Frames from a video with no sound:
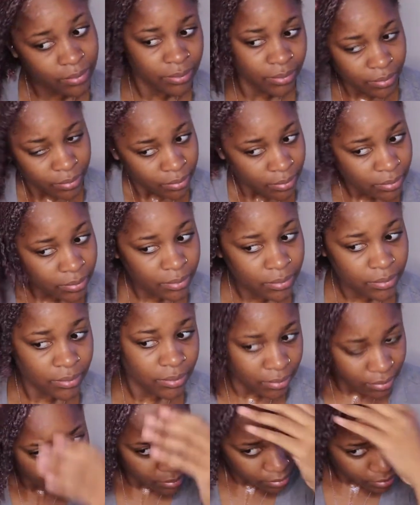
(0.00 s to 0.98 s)
and I
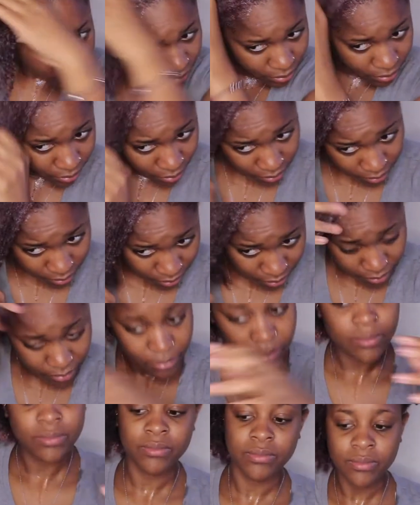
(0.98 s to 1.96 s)
just
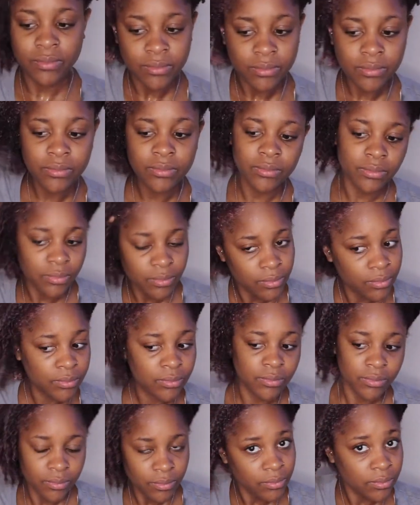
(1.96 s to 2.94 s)
colored my hair
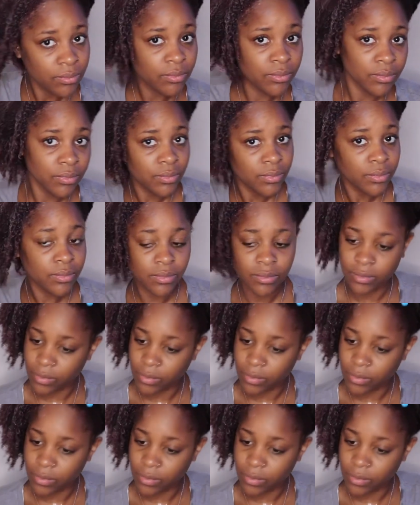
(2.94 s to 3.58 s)
probably about a week or